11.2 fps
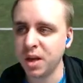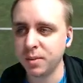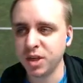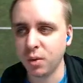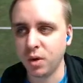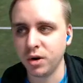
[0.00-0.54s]

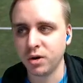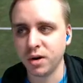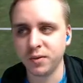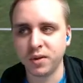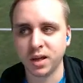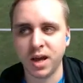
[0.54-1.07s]
Sometimes I
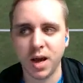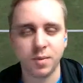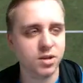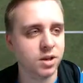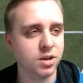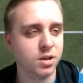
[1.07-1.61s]
wonder if the
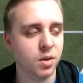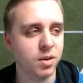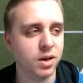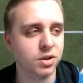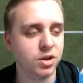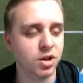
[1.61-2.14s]
cap
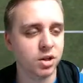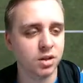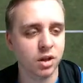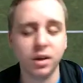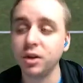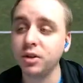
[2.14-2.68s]
system is
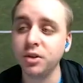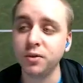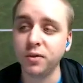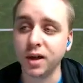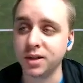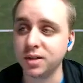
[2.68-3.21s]
just a little
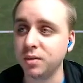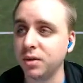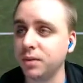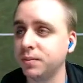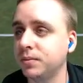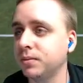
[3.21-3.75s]
too
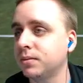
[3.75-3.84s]
flexible.